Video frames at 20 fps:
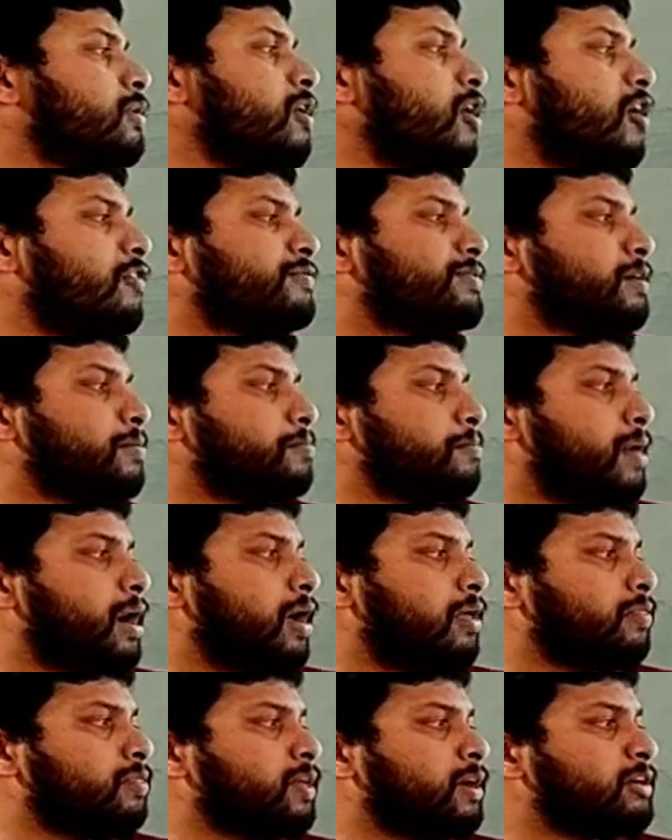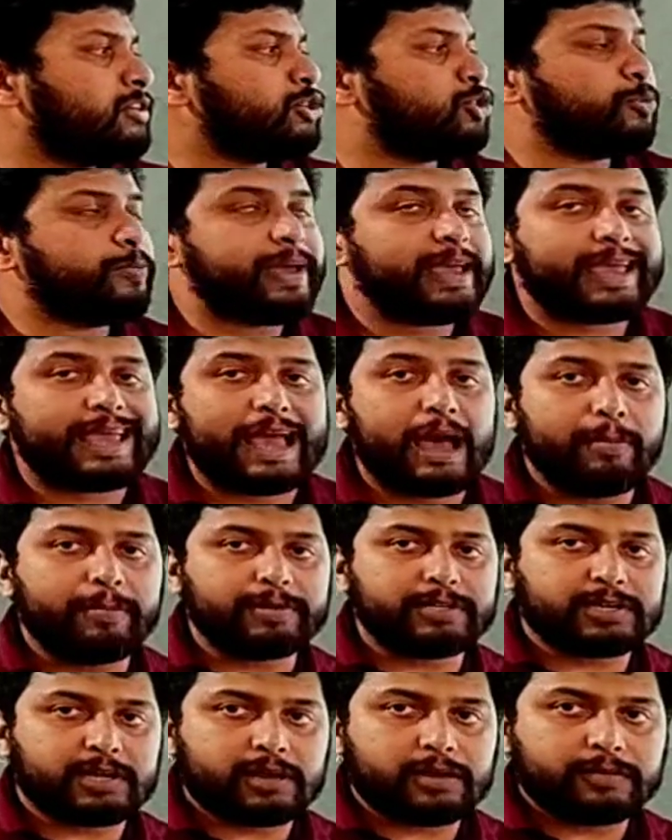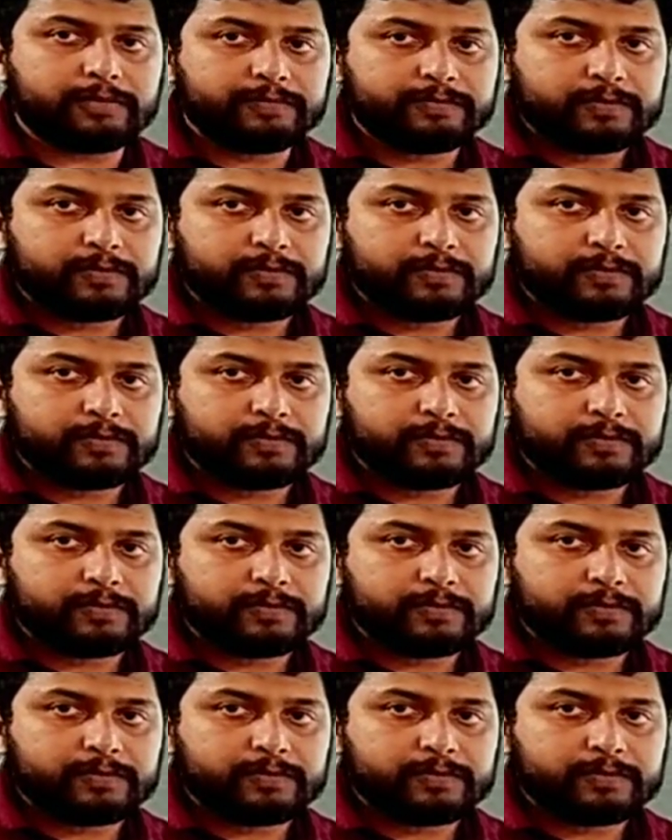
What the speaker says: of the month to be capital.